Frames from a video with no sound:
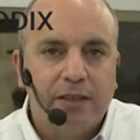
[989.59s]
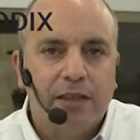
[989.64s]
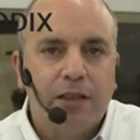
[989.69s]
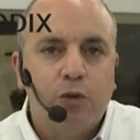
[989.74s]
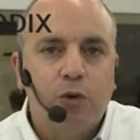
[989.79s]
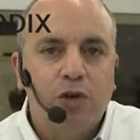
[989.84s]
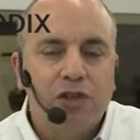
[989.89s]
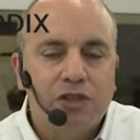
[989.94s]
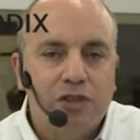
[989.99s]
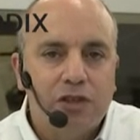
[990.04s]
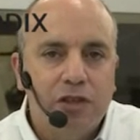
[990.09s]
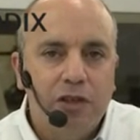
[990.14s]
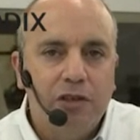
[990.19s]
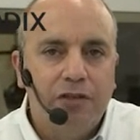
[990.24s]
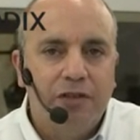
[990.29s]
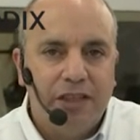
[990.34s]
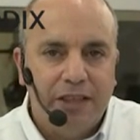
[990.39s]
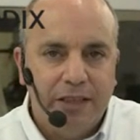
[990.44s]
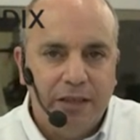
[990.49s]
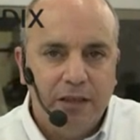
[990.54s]
that were
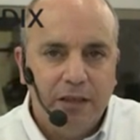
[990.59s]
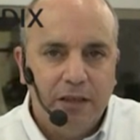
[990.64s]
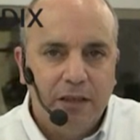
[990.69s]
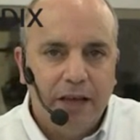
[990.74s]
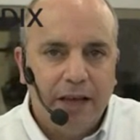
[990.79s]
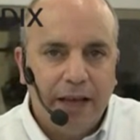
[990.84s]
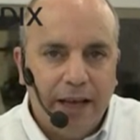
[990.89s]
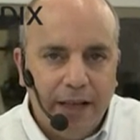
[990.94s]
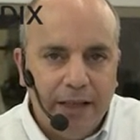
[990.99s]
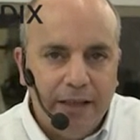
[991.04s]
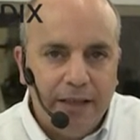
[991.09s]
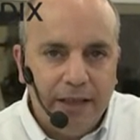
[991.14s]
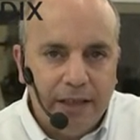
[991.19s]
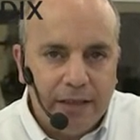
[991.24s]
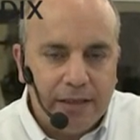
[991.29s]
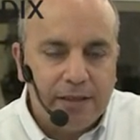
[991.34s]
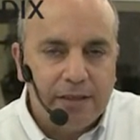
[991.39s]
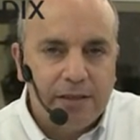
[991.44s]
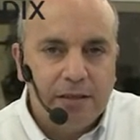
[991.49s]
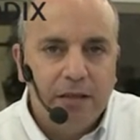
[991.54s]
surveyed in
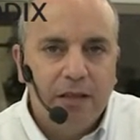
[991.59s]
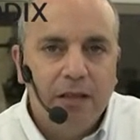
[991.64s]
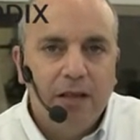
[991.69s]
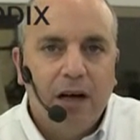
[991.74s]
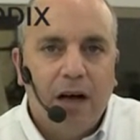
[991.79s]
this